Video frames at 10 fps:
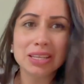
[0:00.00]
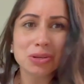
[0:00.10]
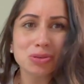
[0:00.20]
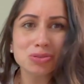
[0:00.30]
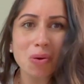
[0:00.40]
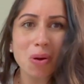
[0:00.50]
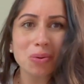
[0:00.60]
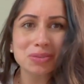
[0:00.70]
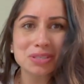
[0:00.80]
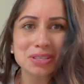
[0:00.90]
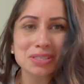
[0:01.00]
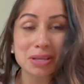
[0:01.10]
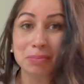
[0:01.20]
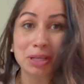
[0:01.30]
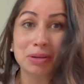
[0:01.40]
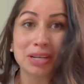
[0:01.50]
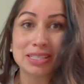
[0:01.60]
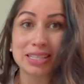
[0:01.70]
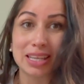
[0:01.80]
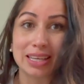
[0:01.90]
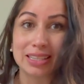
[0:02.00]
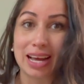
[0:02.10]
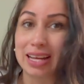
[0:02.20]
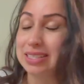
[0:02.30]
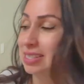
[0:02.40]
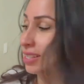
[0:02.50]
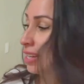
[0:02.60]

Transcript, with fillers: years old, something crazy like that.